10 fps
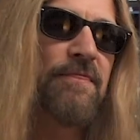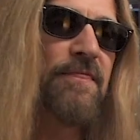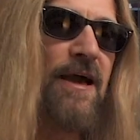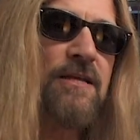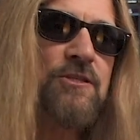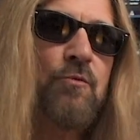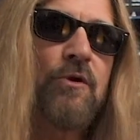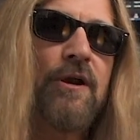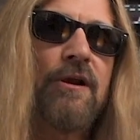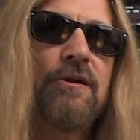That's
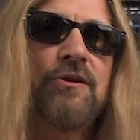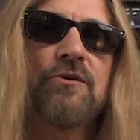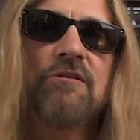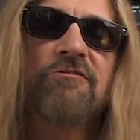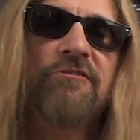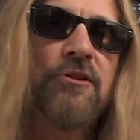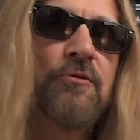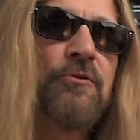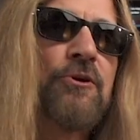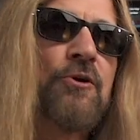where you can fill a
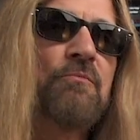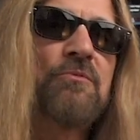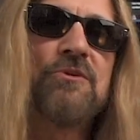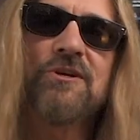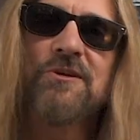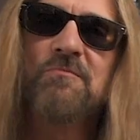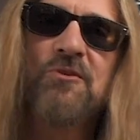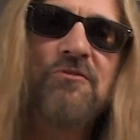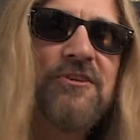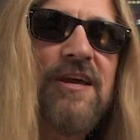room, you can
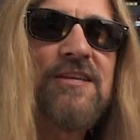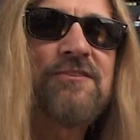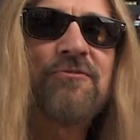move a dance